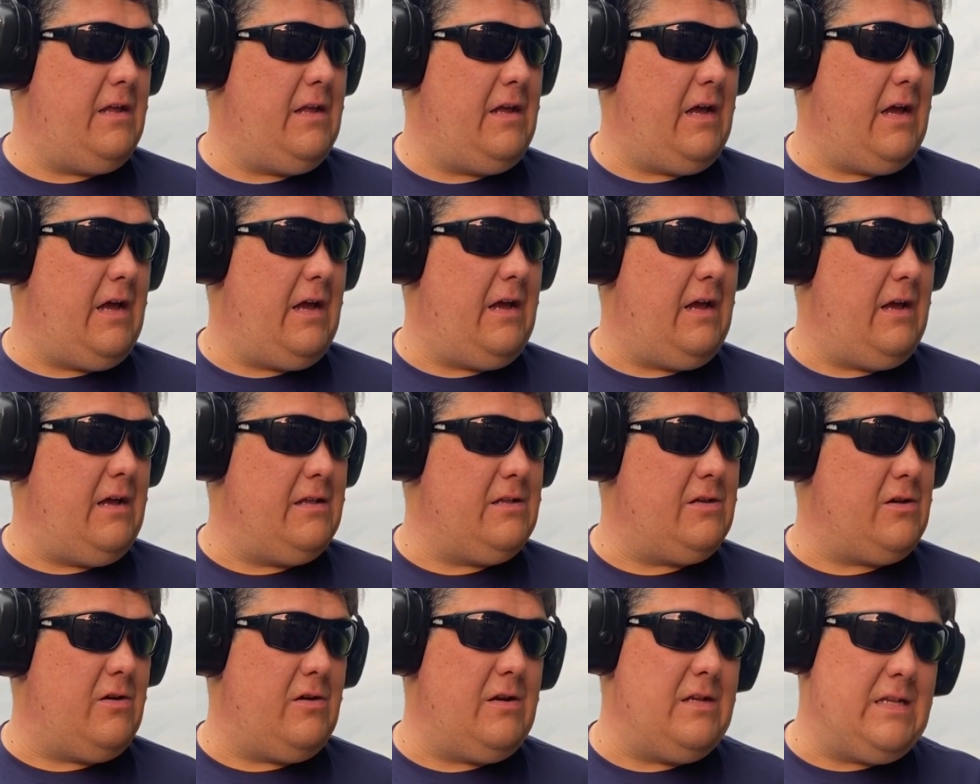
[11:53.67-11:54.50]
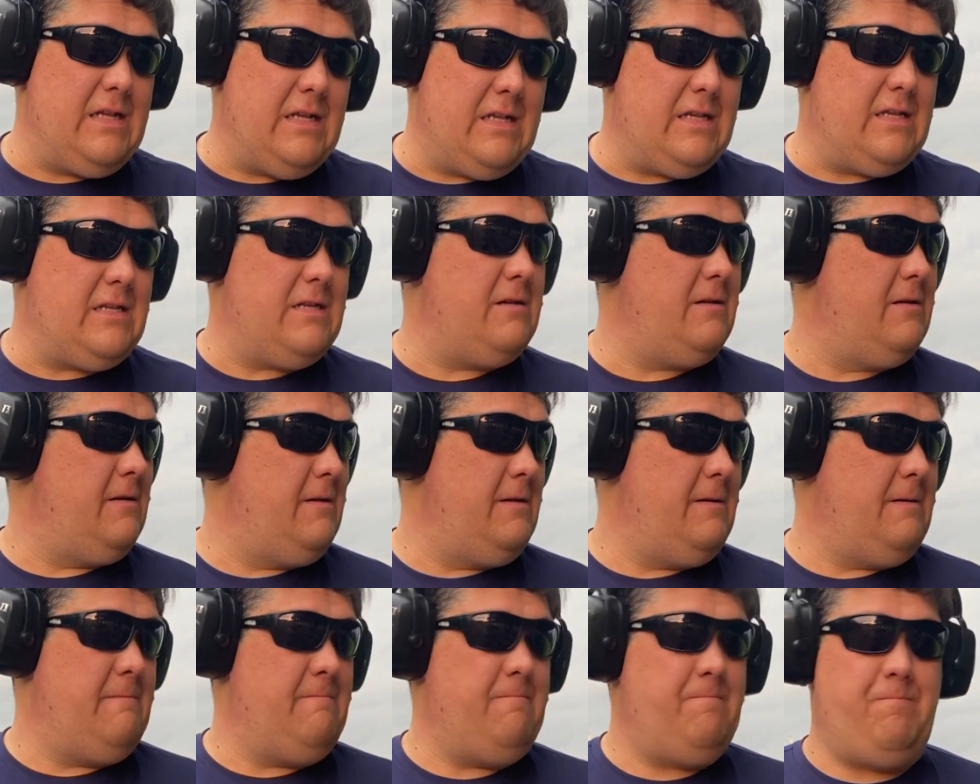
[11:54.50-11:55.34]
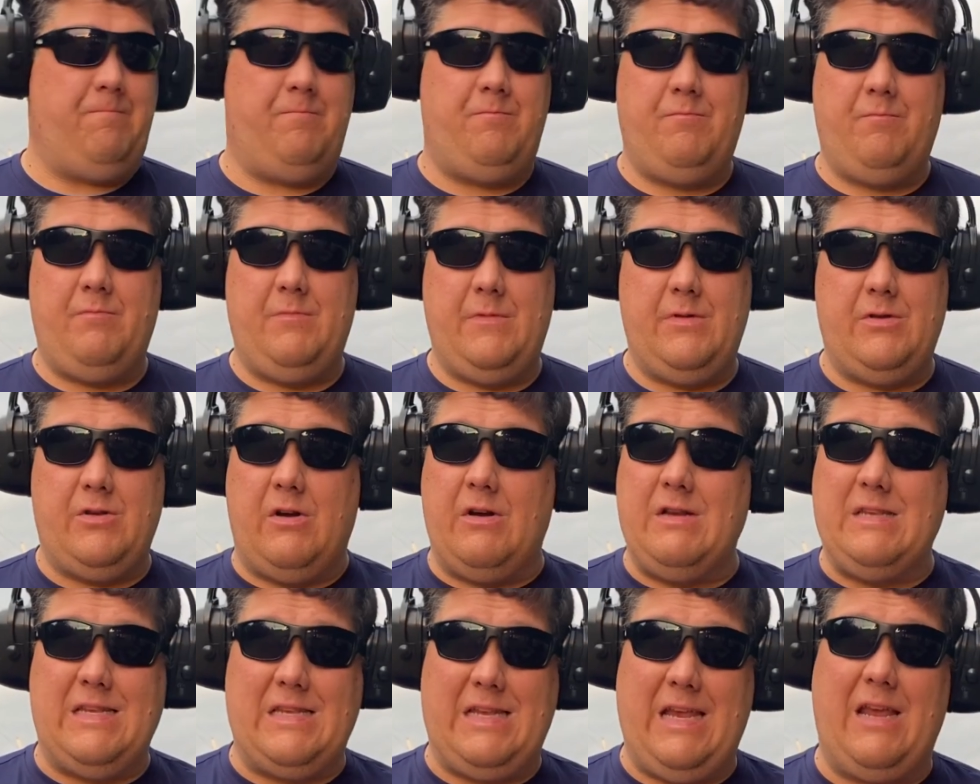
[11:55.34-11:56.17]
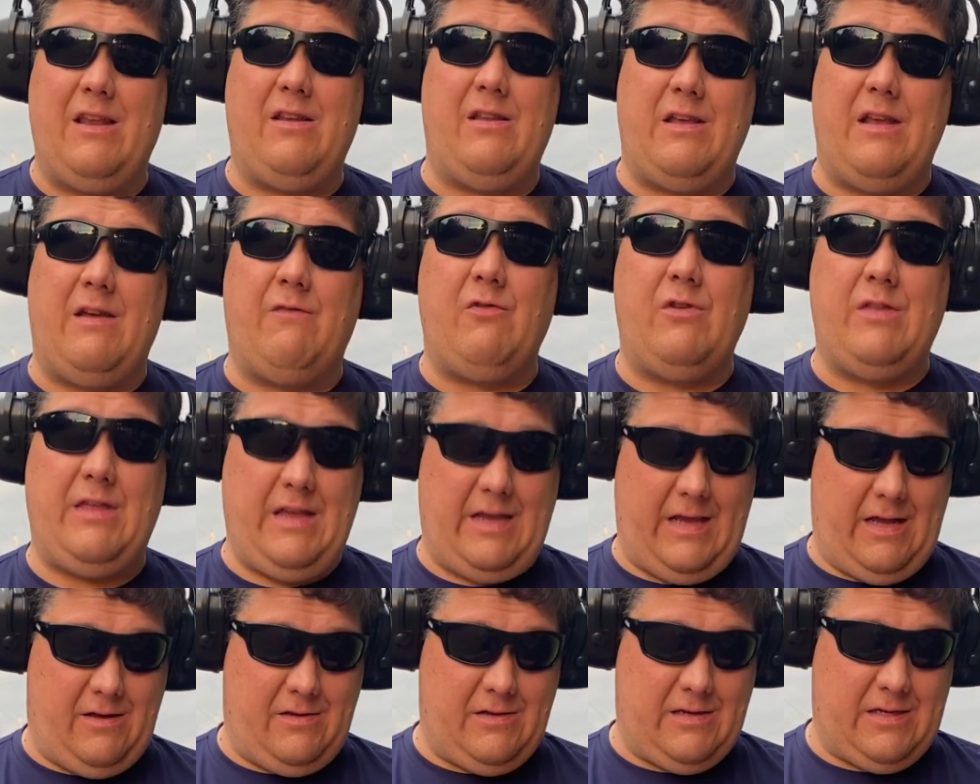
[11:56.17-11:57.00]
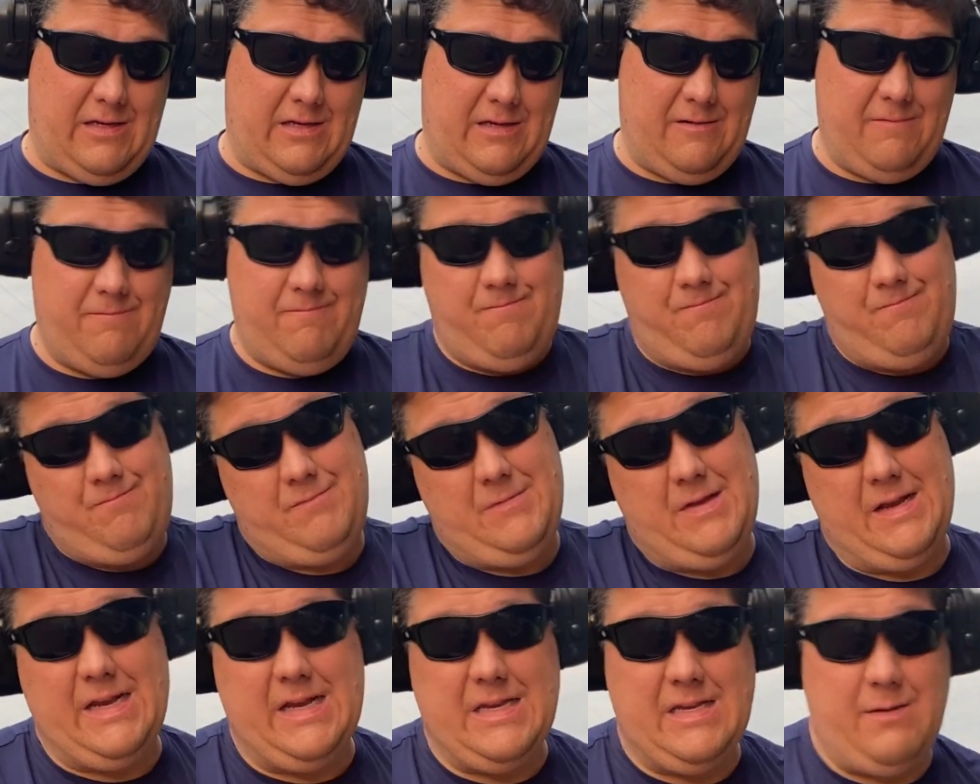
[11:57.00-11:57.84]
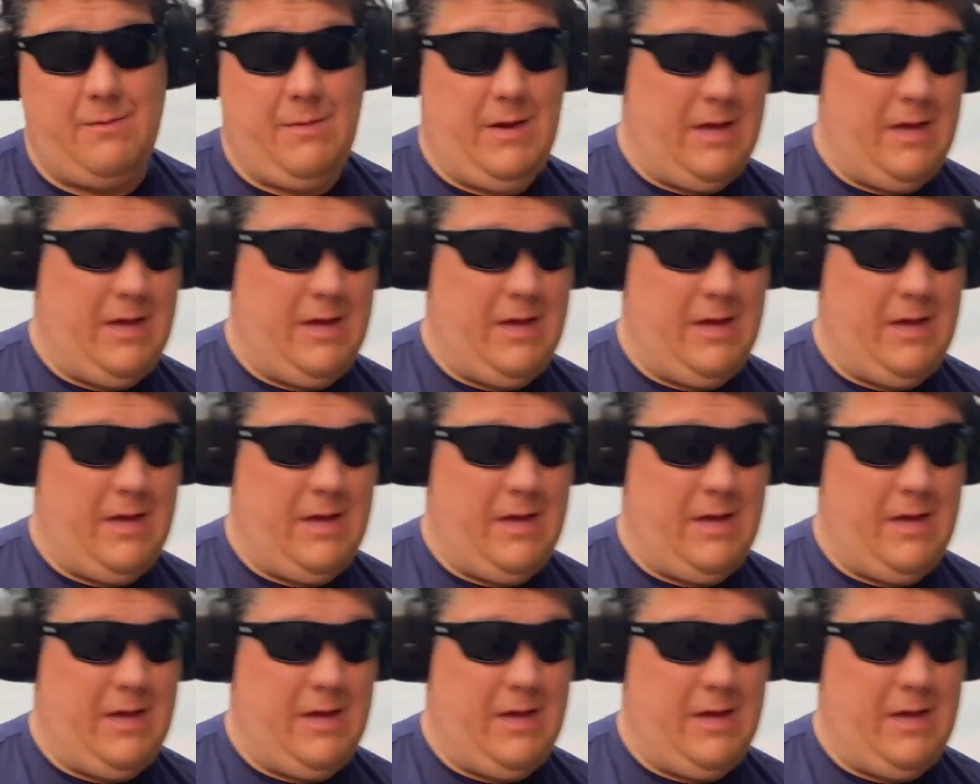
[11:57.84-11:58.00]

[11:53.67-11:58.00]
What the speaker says: As long as it's handling everything else, I guess I'm